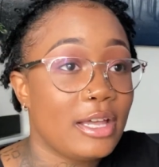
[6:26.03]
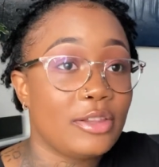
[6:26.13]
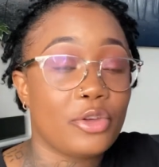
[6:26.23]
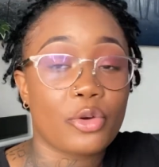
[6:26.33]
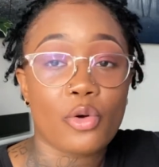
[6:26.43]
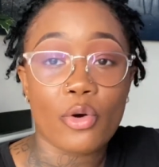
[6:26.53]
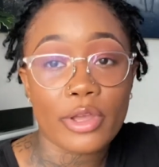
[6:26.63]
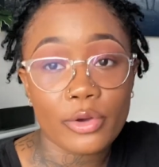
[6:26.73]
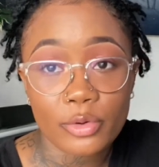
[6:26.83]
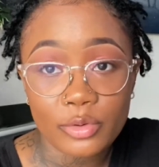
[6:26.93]
the
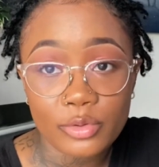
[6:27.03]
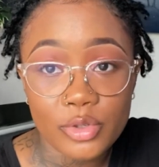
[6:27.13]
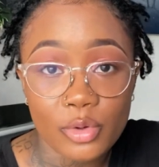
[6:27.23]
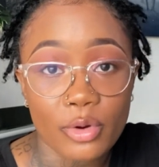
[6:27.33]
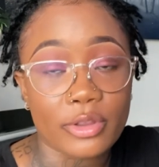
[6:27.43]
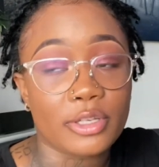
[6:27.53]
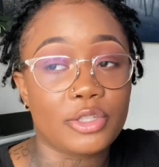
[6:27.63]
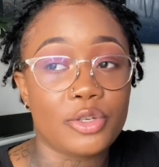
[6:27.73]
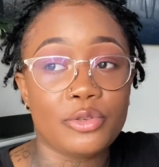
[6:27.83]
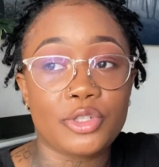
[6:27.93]
coils, or the
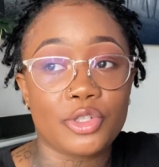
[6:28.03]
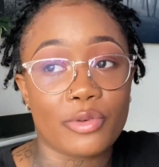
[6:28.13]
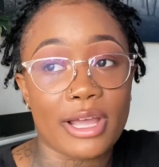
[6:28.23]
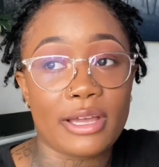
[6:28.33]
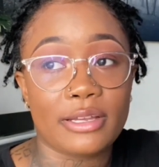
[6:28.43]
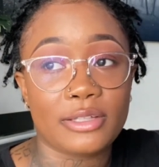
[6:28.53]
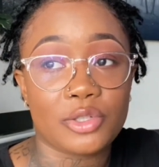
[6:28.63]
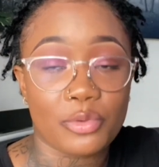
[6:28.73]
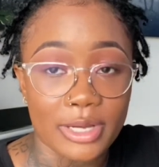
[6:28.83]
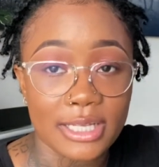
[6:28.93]
2-strand
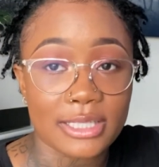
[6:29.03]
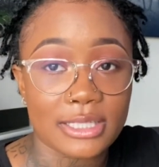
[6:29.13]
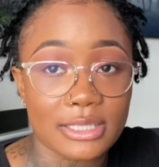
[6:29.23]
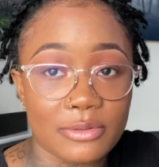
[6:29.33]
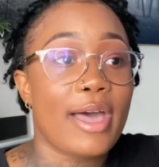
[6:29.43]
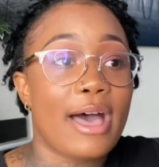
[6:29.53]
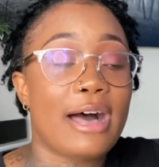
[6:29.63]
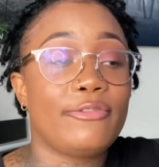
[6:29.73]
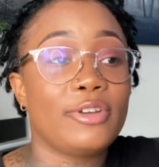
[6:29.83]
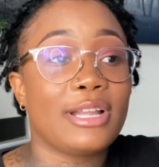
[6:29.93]
twists.
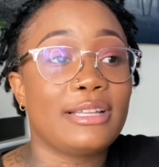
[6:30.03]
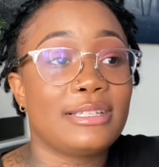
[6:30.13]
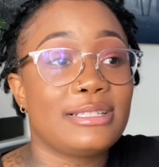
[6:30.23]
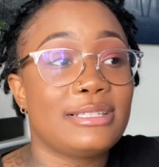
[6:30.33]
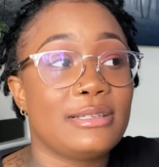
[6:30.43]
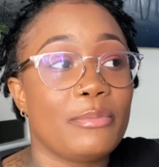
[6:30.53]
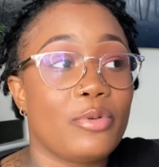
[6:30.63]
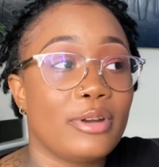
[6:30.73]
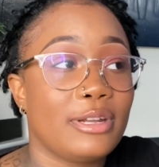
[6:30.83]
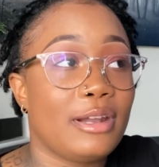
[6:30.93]
I feel like this is
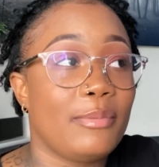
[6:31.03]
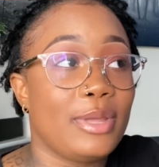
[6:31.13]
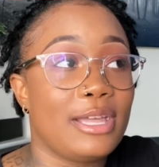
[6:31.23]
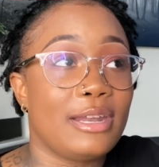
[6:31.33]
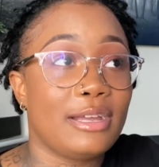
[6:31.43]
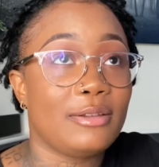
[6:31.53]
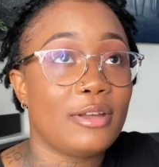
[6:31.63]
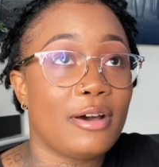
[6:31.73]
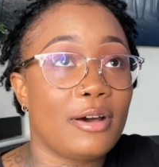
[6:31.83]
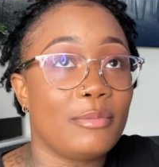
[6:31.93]
important in the beginning.
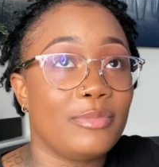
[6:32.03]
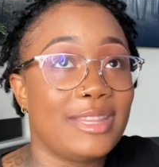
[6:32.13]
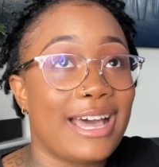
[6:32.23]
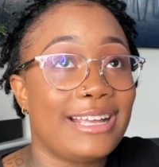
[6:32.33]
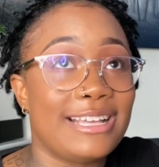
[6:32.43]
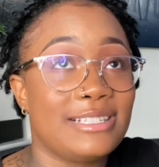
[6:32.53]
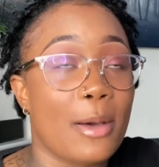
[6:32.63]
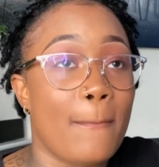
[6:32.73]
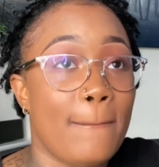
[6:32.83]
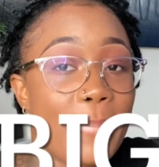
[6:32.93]
That is
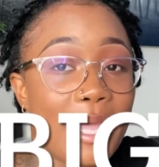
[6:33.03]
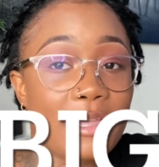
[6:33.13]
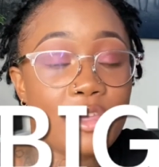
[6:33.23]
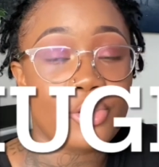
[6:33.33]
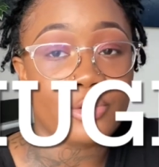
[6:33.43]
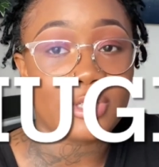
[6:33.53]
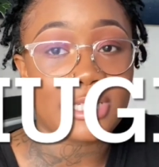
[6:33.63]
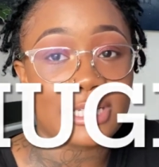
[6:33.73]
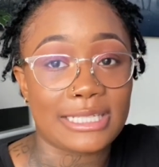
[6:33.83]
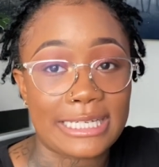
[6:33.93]
a big, huge
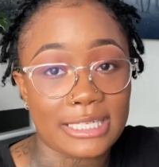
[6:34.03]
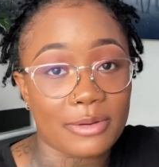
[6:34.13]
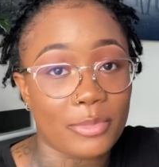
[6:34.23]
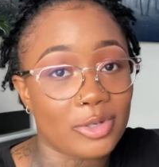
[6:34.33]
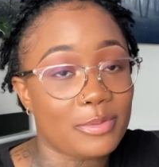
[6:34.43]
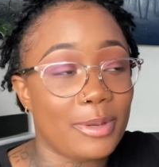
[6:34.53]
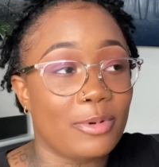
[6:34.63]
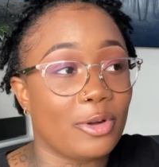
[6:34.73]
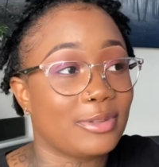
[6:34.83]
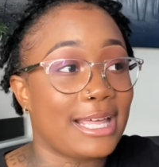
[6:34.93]
decision. Most people
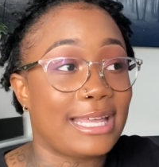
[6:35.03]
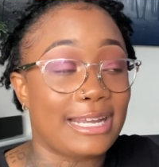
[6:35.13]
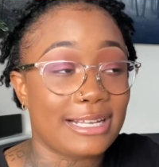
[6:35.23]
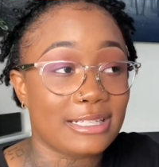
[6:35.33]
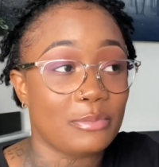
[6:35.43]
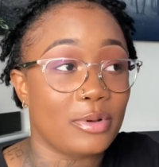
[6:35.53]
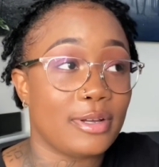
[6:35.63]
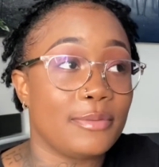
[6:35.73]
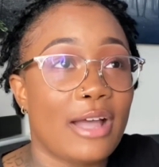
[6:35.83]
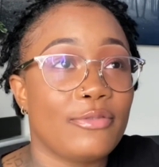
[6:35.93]
don't think it is,
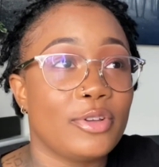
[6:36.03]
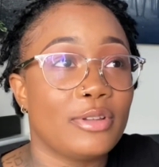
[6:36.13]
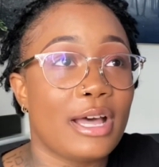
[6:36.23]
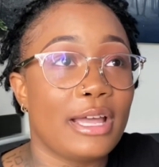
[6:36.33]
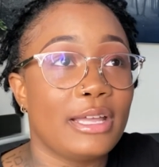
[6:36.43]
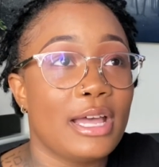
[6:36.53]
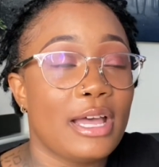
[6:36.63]
but I feel like,